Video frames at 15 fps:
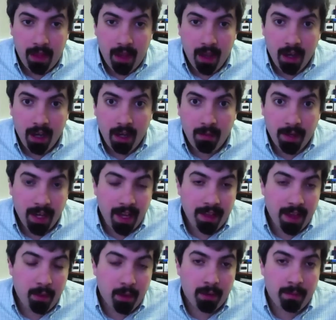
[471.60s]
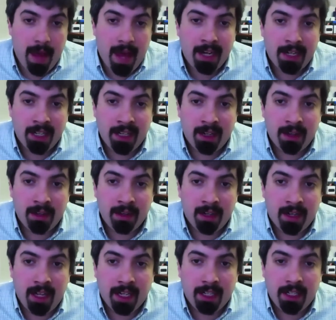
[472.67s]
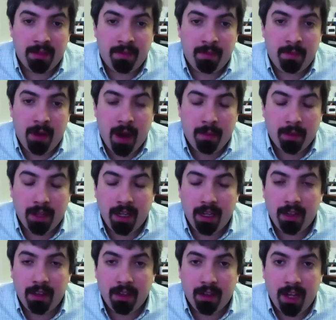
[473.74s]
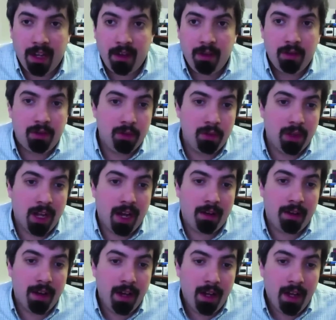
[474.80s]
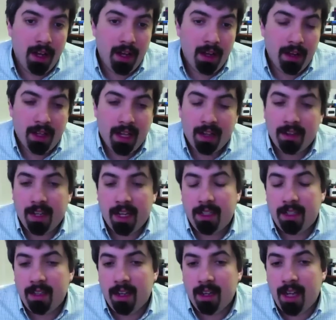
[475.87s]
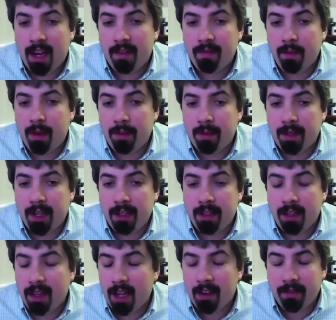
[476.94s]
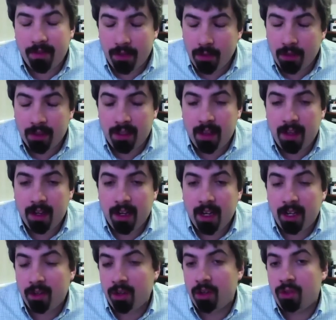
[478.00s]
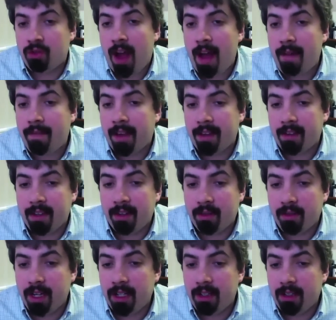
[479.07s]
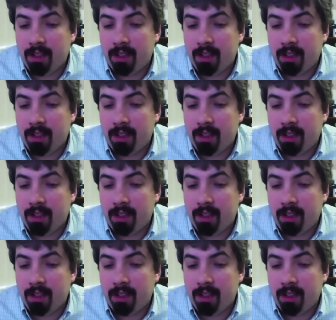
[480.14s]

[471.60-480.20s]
again, they weren't managing their collections properly until they used Shul Cloud. A lot of sites, a lot of websites, a lot of shuls said their traffic has increased